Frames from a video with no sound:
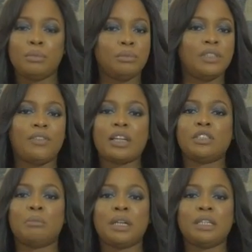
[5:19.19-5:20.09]
divide
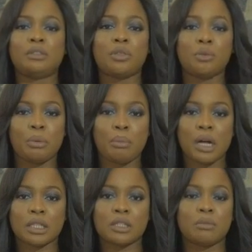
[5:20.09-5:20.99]
your money into 3
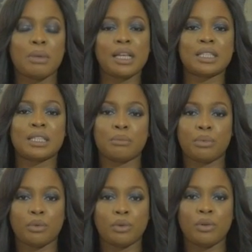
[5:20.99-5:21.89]
parts to make it
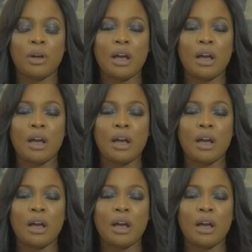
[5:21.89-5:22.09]
simple.